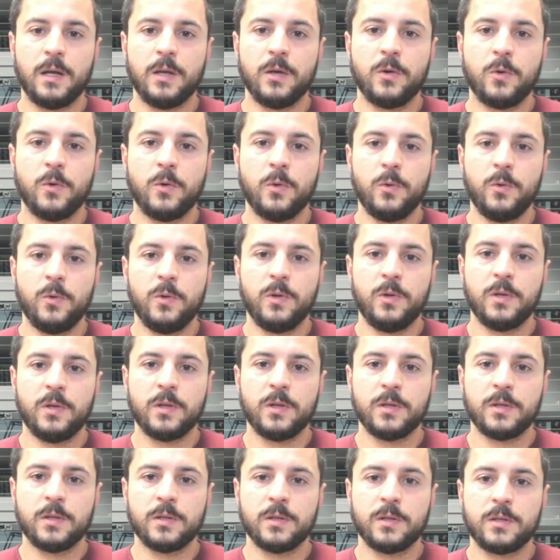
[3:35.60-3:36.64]
I
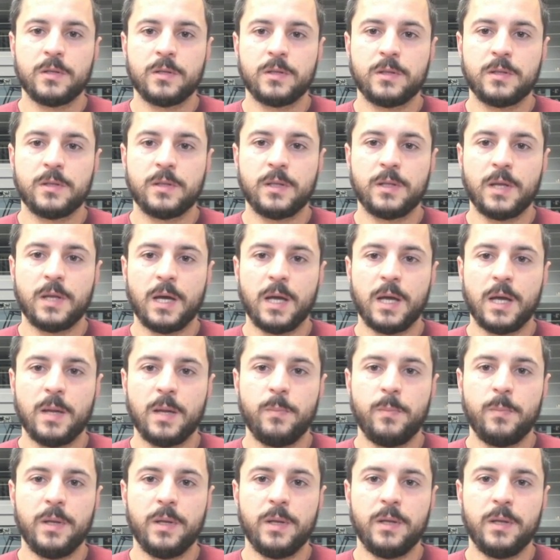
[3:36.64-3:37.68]
couldn't type in
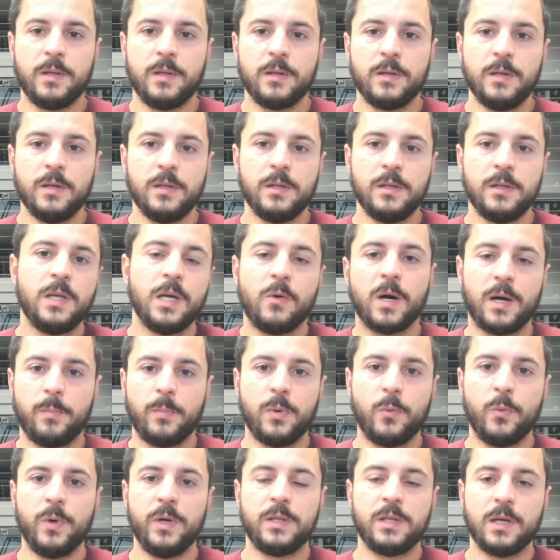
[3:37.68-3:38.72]
the alarm app
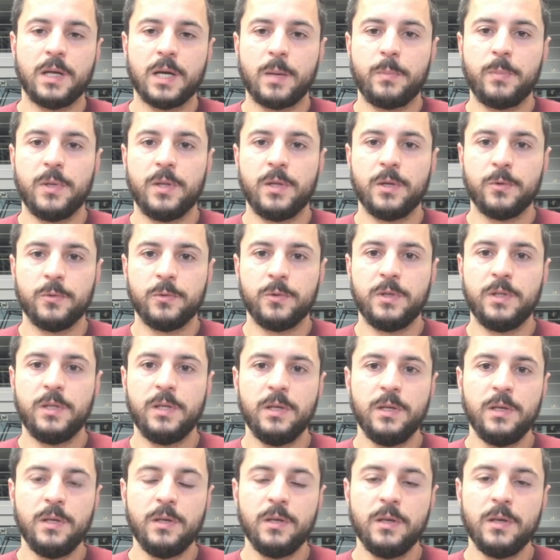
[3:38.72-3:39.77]
with a capital
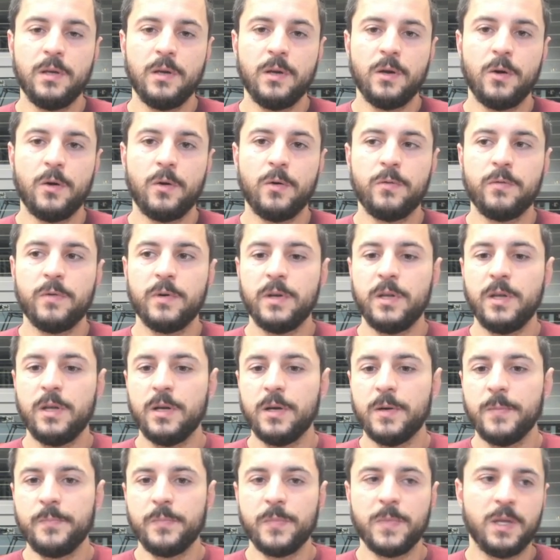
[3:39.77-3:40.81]
T over
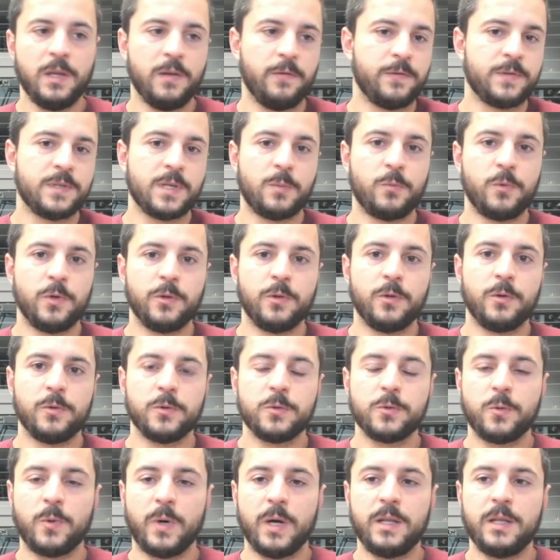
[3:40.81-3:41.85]
here. If someone
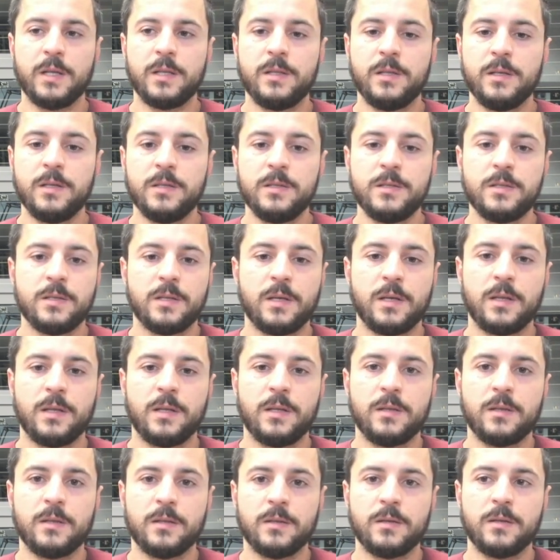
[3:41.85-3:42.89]
knows why that is
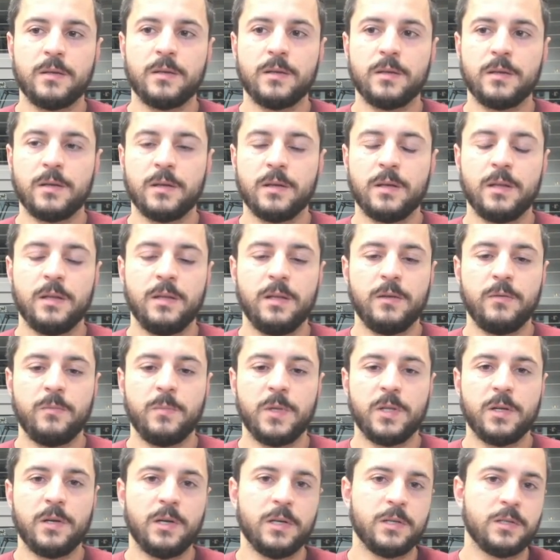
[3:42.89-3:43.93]
and can
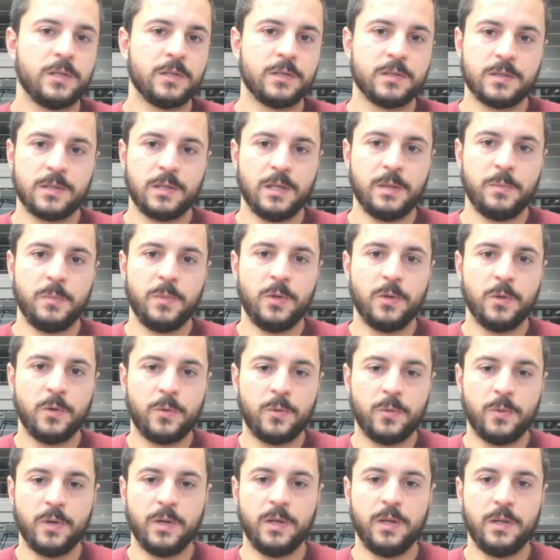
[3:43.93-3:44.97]
give me directions, let me
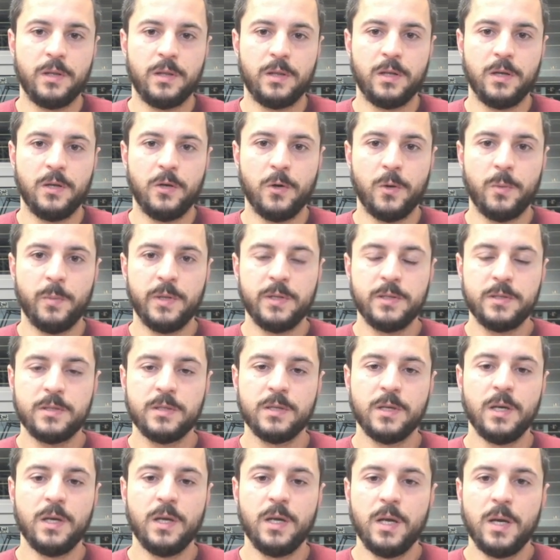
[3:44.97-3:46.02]
know in the
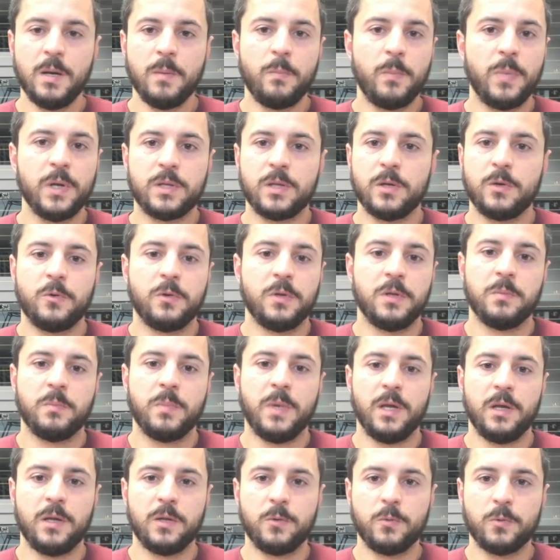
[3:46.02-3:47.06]
comments, but I
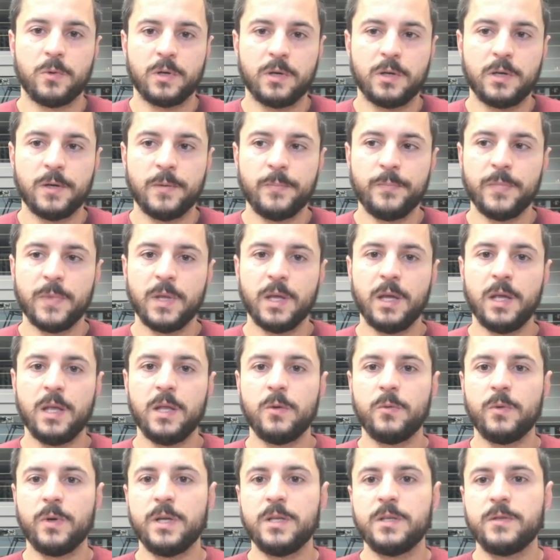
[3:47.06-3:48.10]
couldn't make it work.
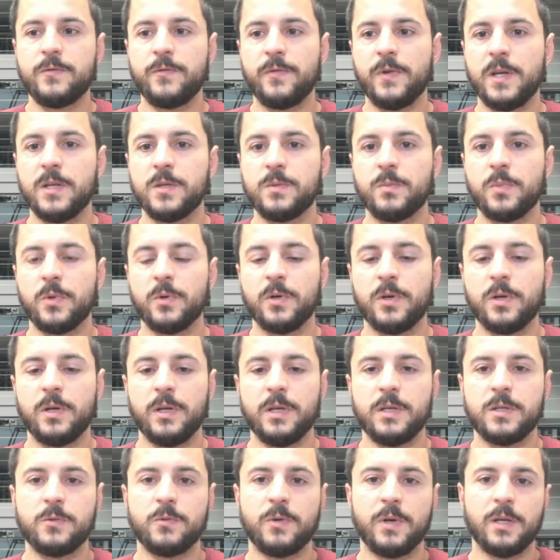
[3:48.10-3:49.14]
Anyways,
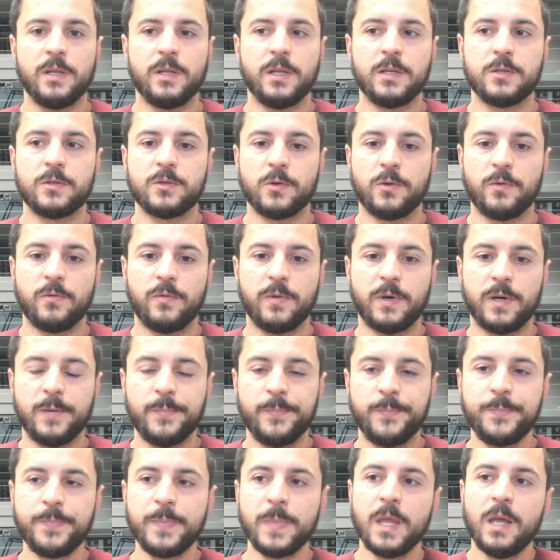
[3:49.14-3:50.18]
Facebook is like that so
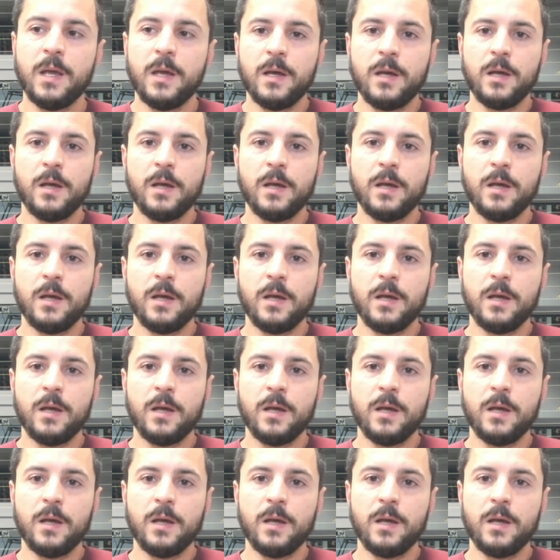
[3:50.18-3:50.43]
far.